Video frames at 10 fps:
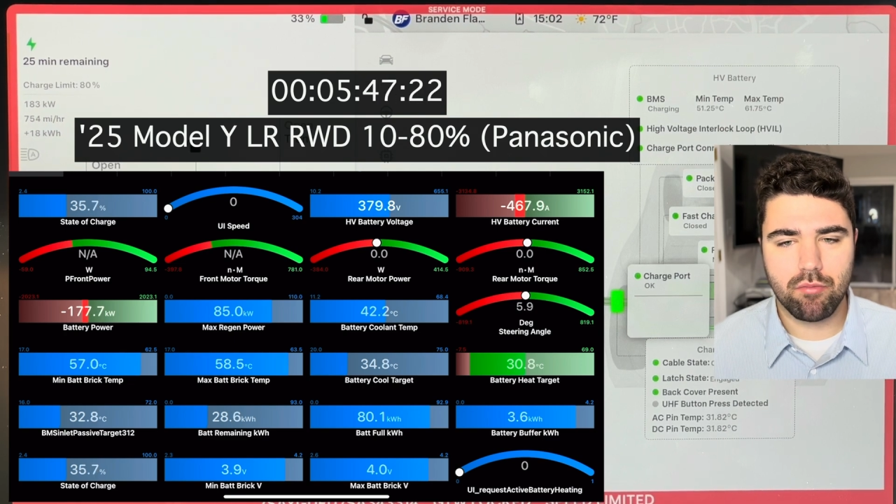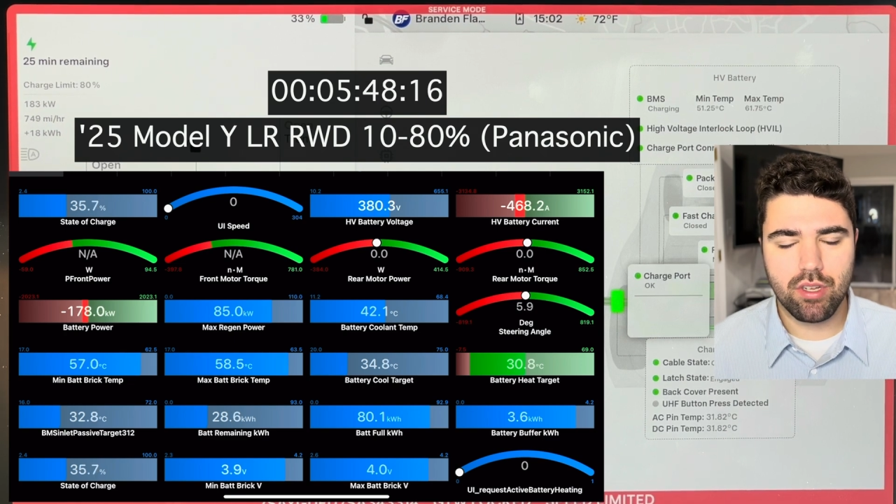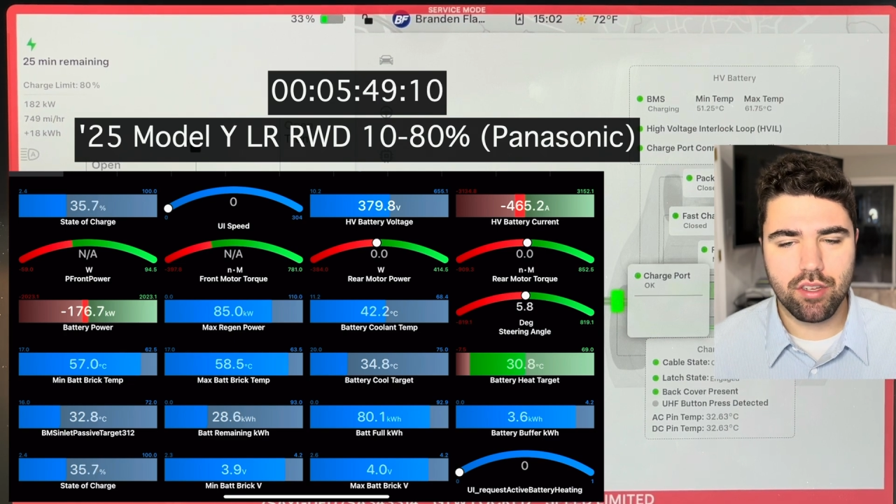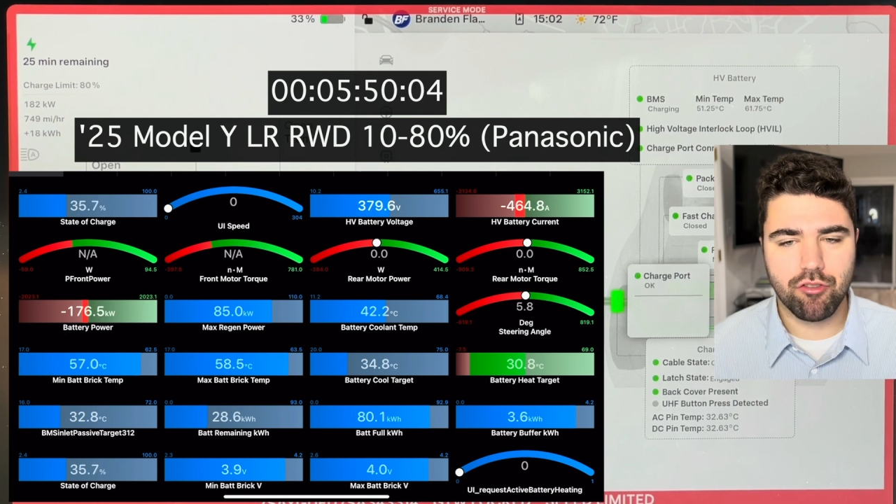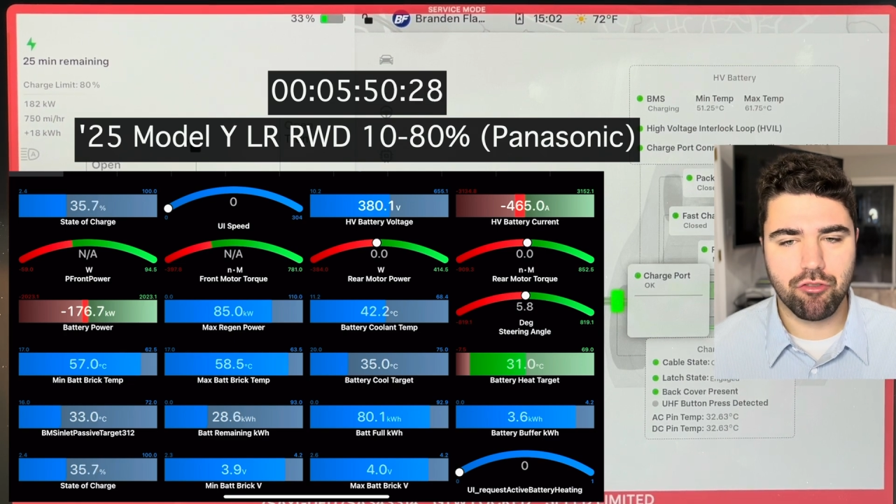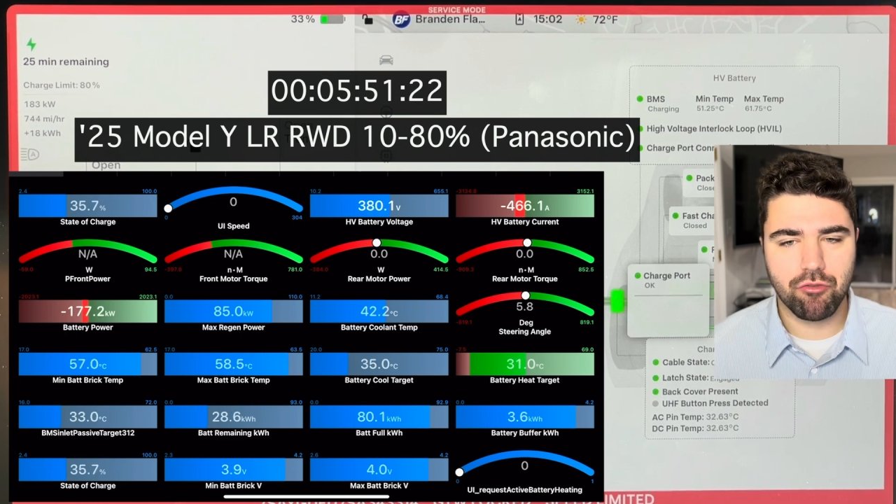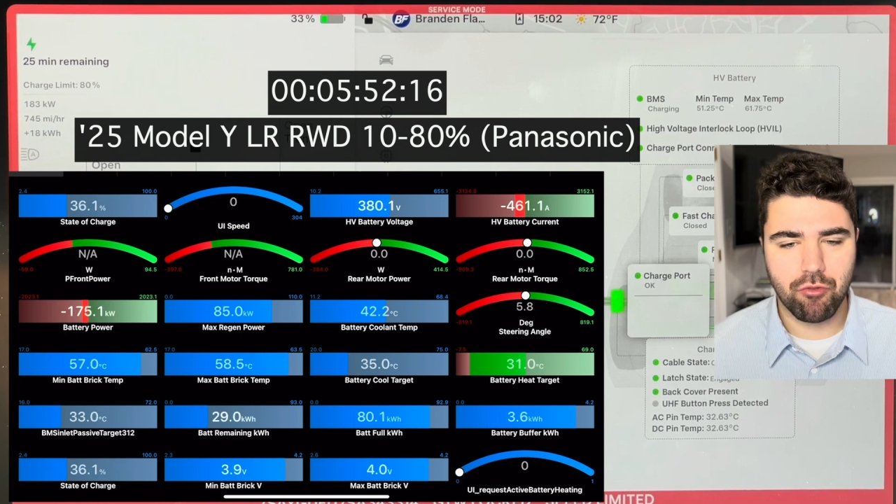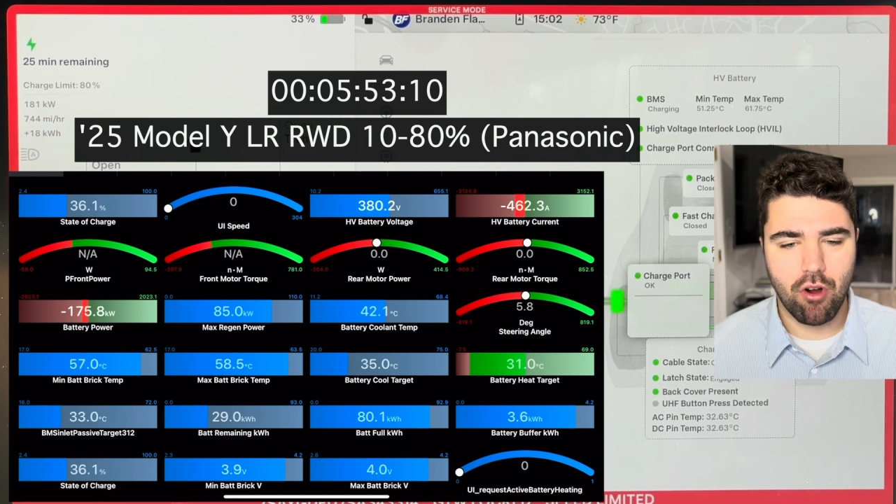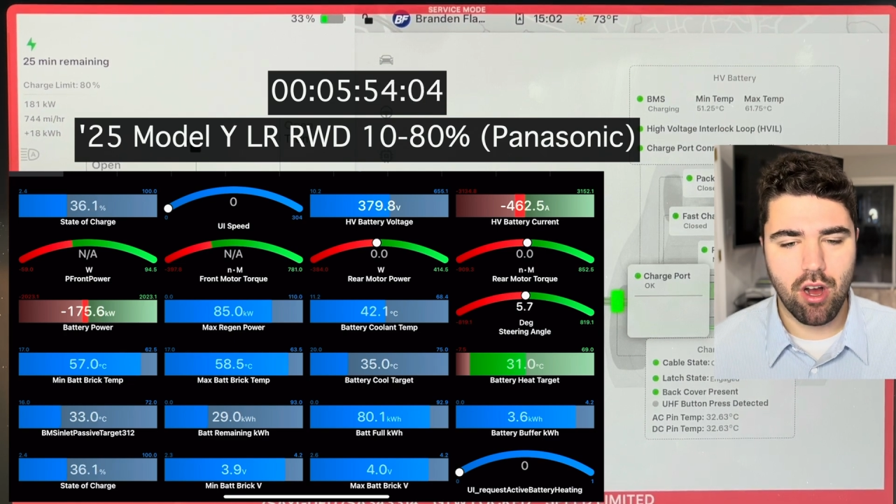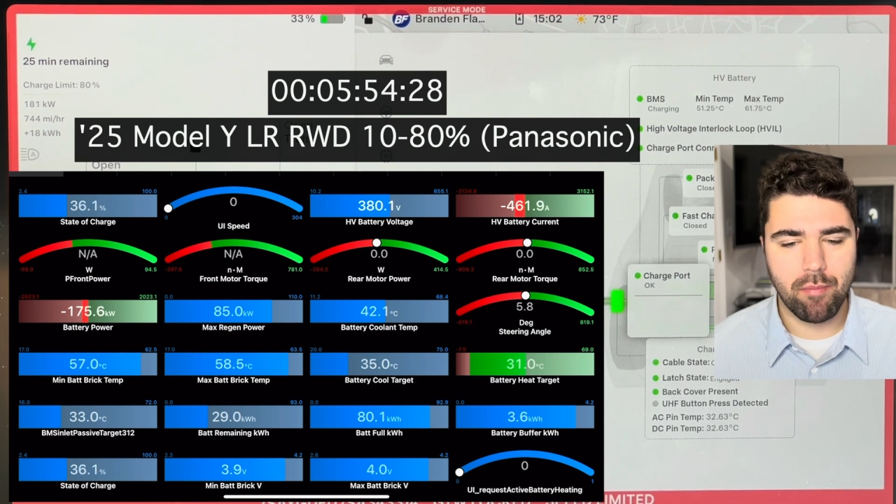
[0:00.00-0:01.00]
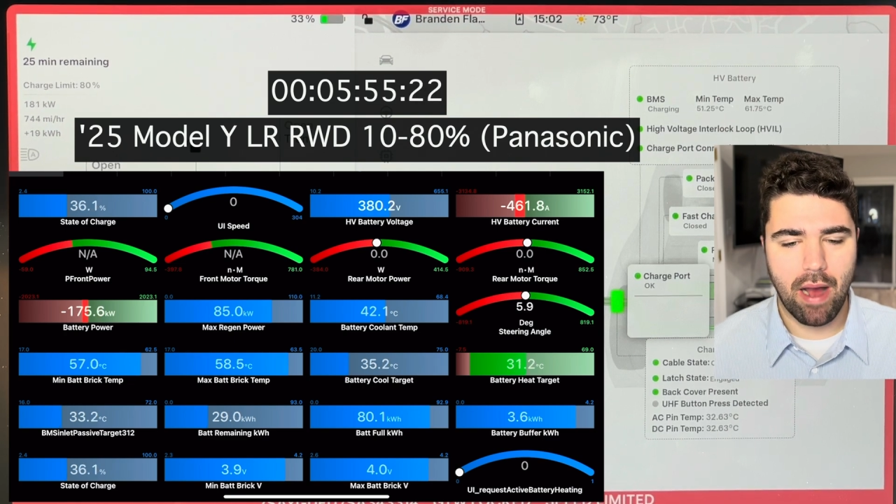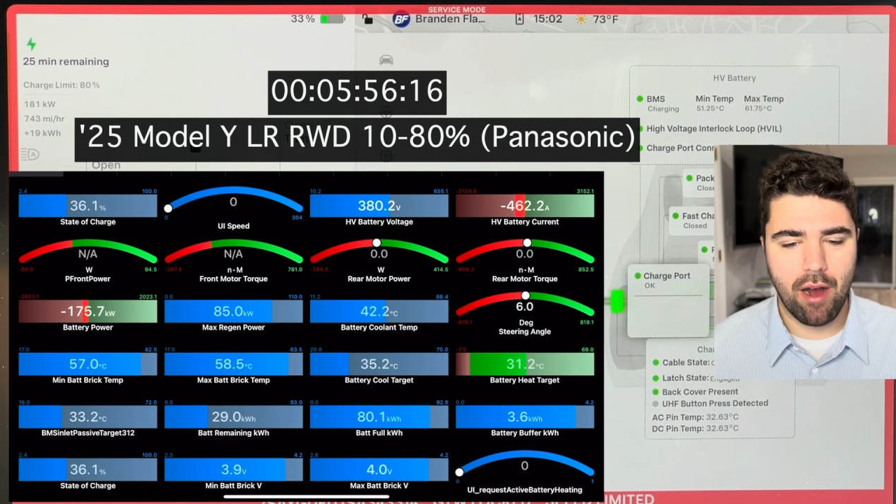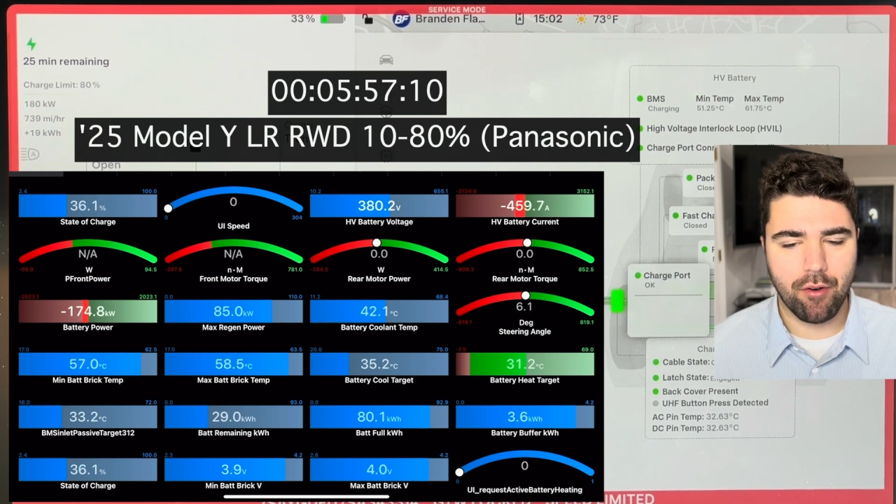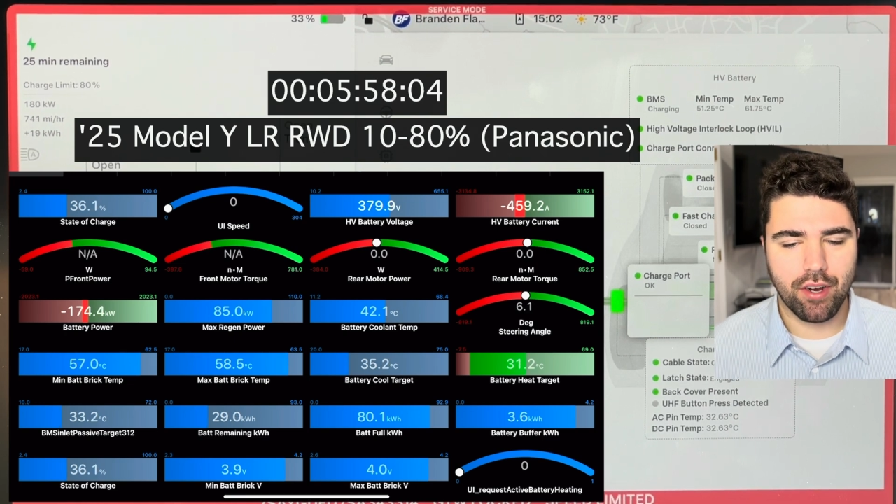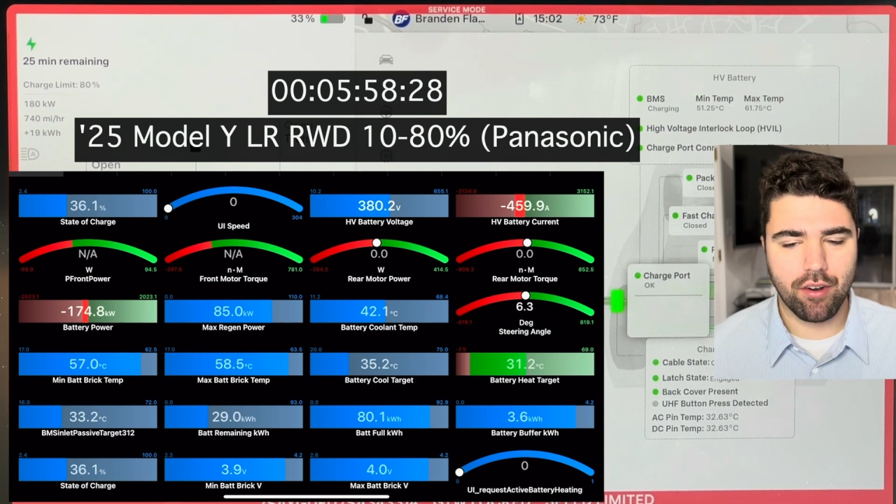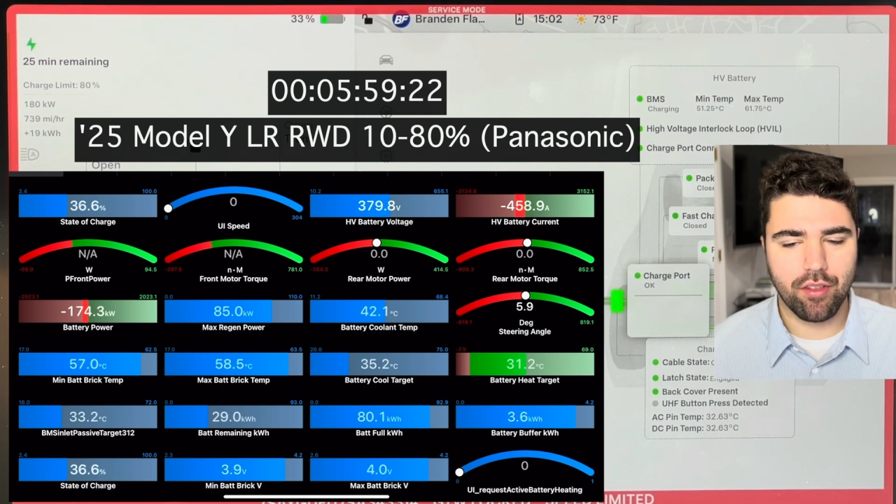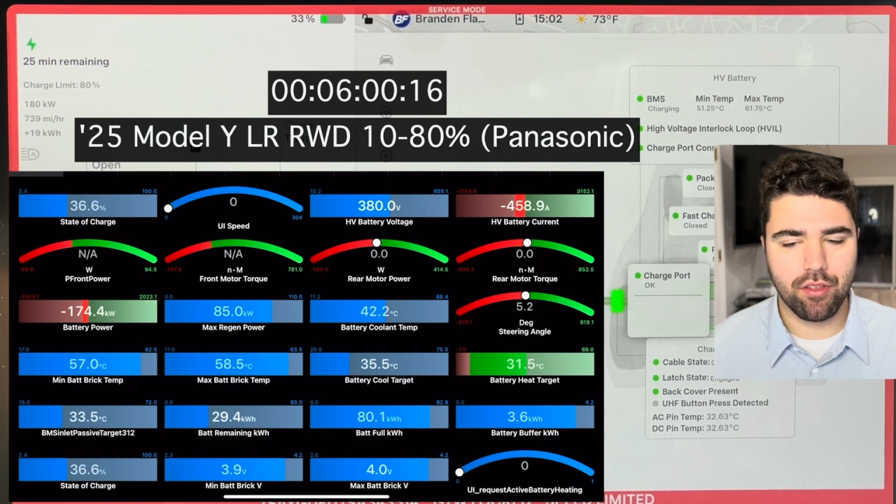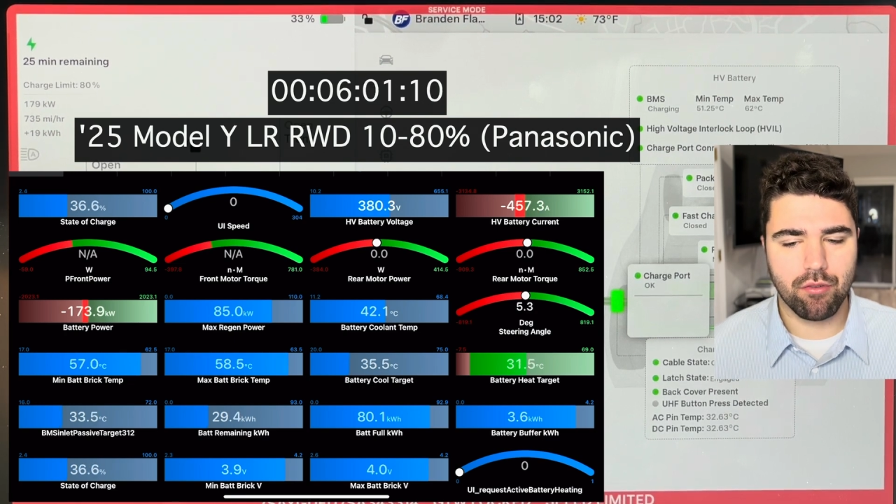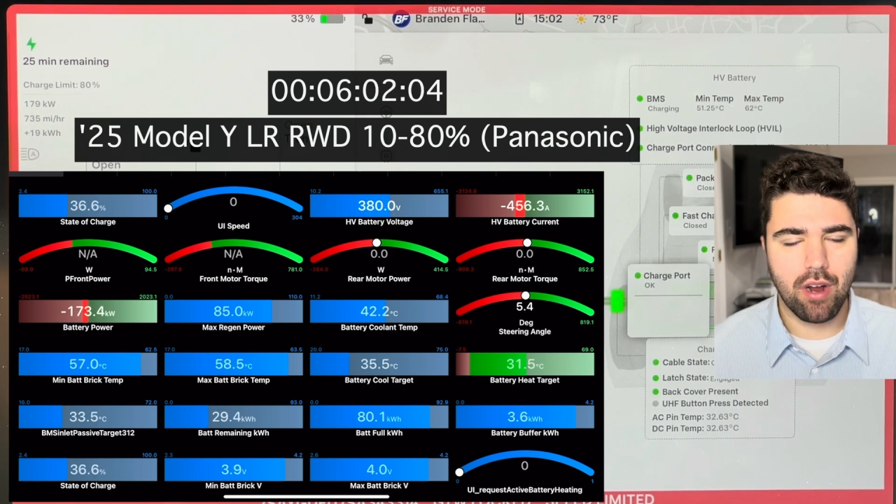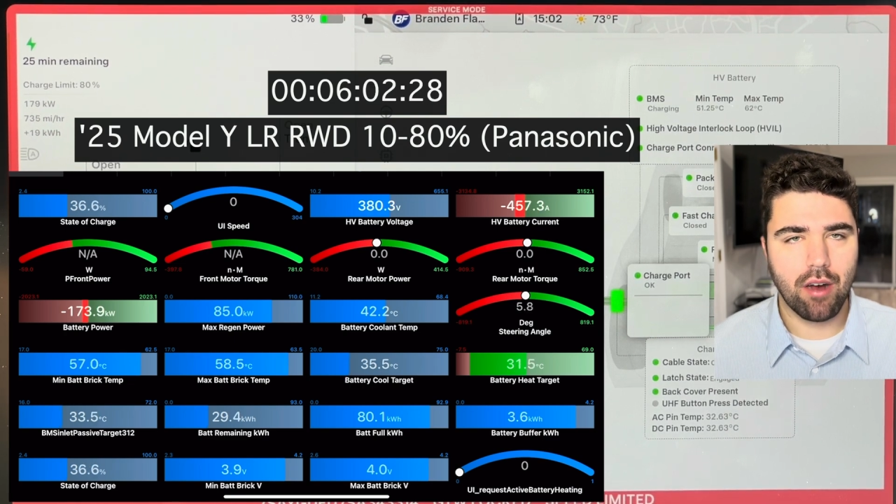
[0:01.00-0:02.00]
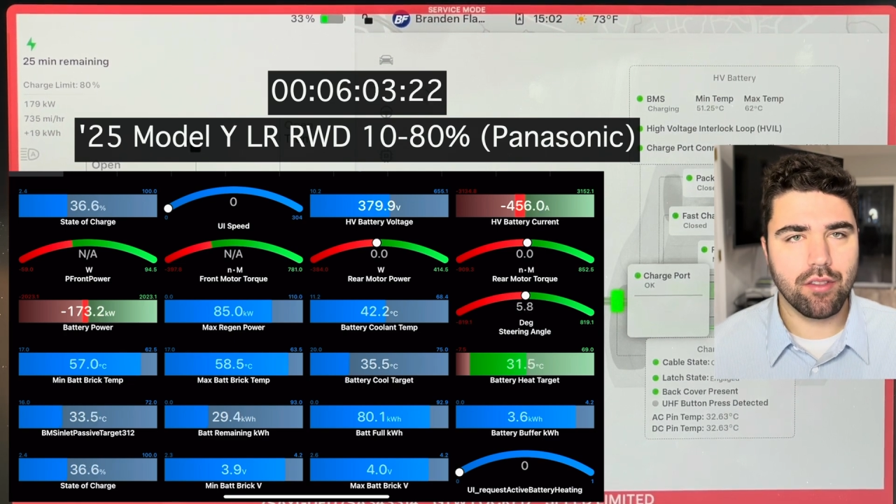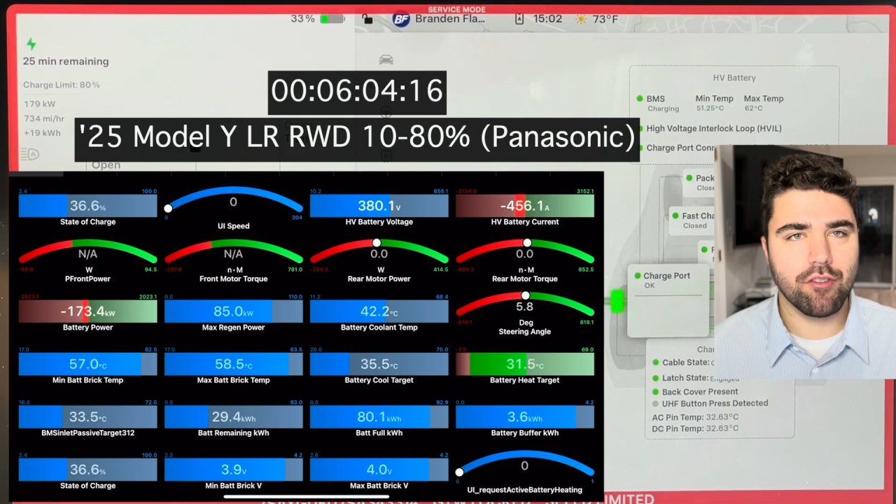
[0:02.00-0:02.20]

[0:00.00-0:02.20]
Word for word: really strong power here throughout